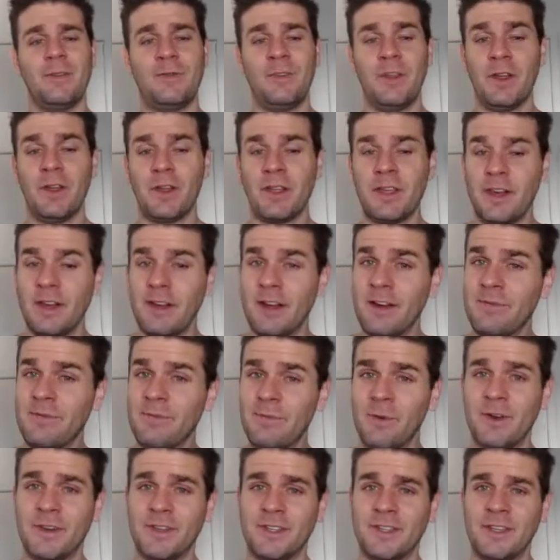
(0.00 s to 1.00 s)
And if you don't get
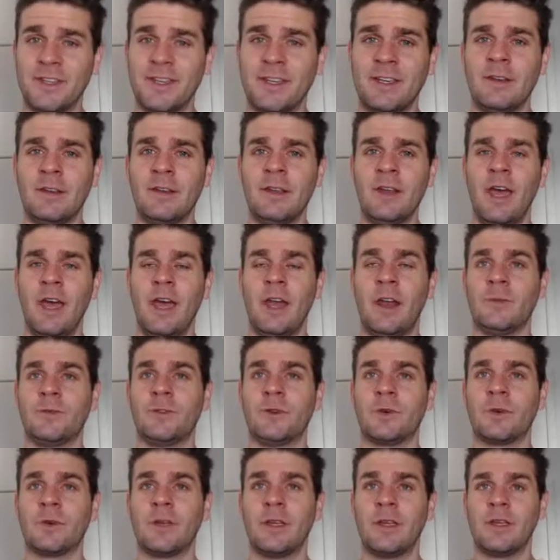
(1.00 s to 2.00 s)
enough protein, and I'm
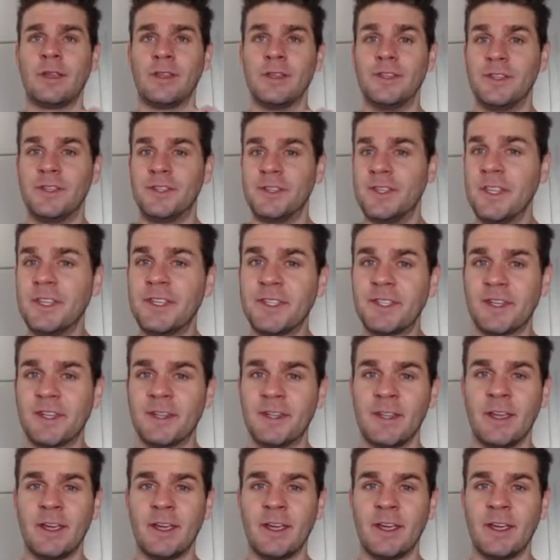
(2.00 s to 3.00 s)
talking
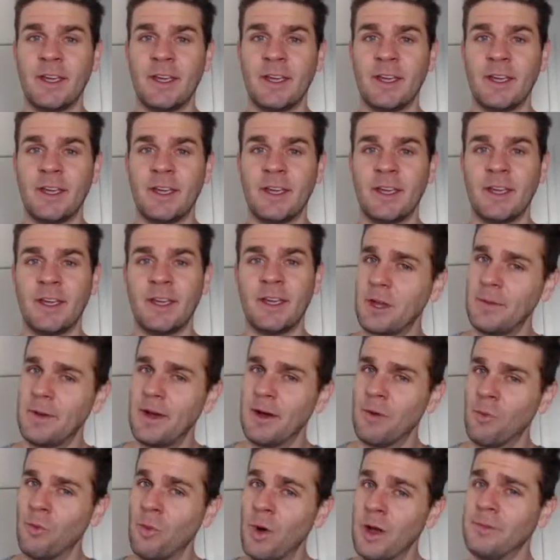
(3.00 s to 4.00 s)
consistently, I'm not just talking
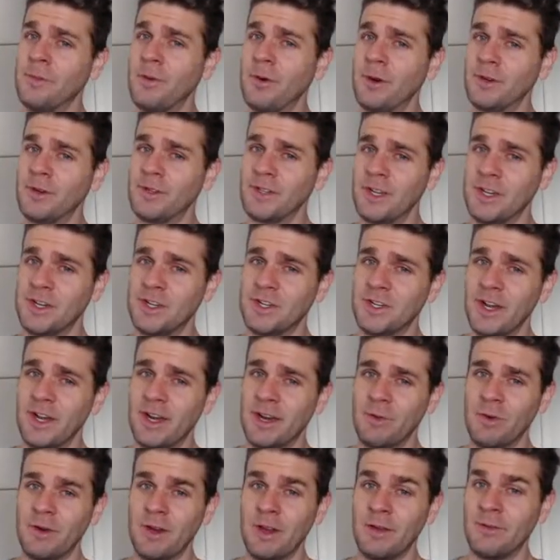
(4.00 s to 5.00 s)
about one protein
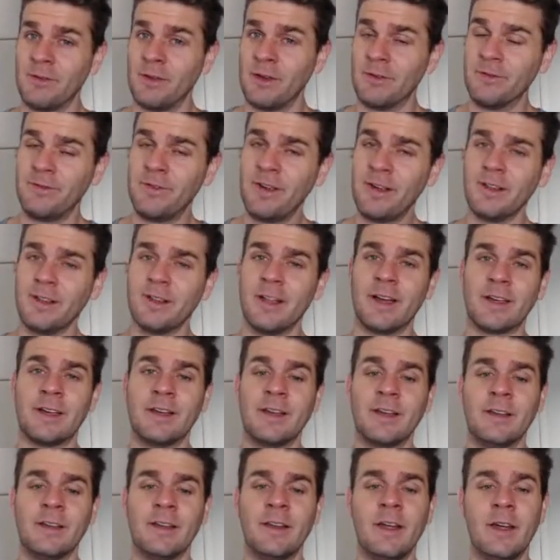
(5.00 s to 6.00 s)
shake whenever you feel
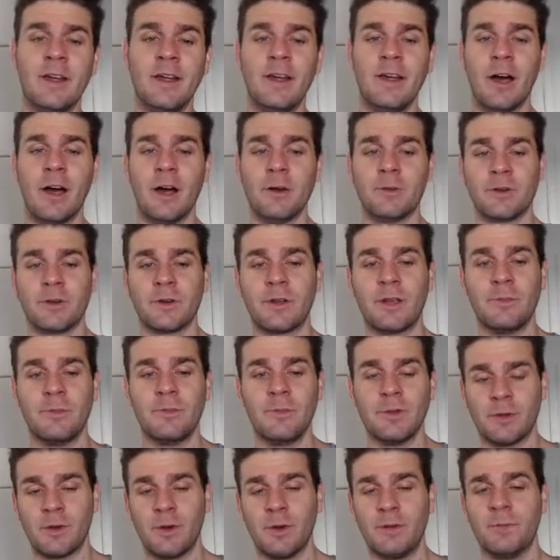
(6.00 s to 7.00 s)
like it, I'm
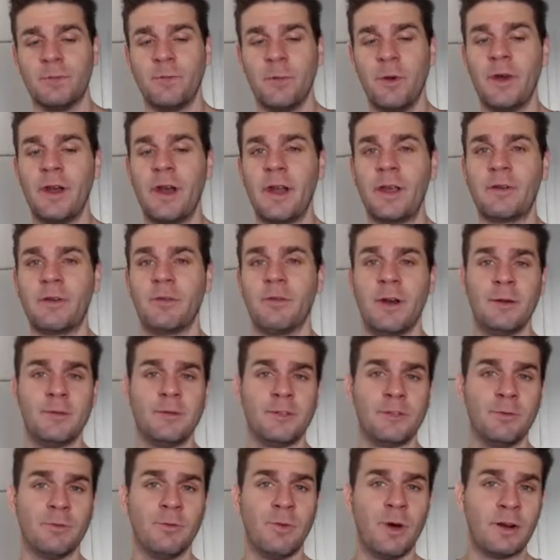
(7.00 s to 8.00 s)
talking between 0.8
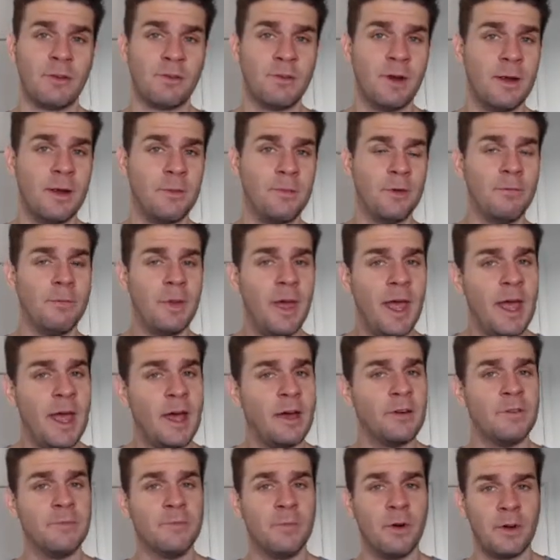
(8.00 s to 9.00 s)
grams to 1 gram per
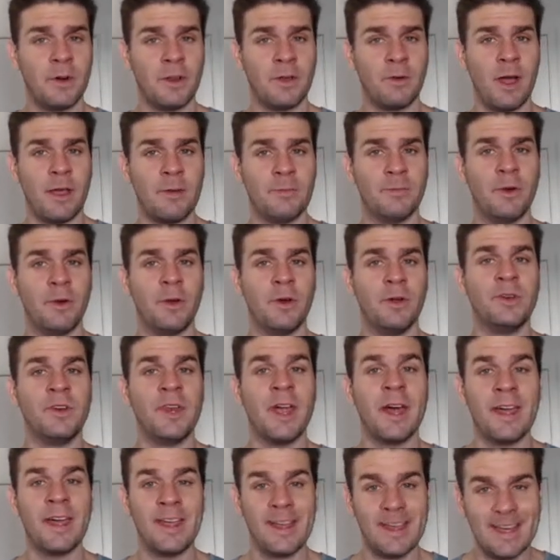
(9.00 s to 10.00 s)
pound of body weight per
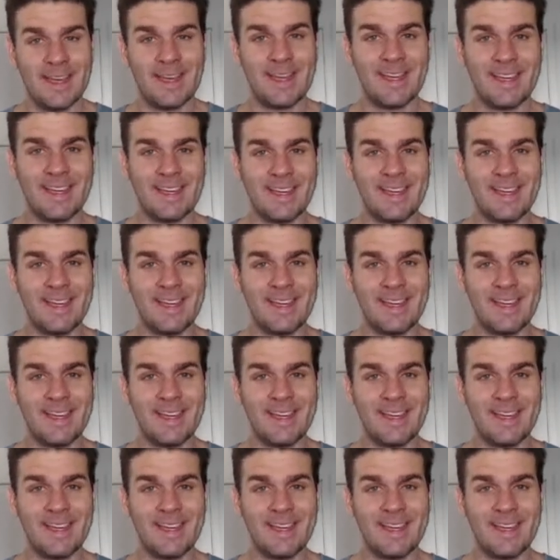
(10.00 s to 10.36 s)
day.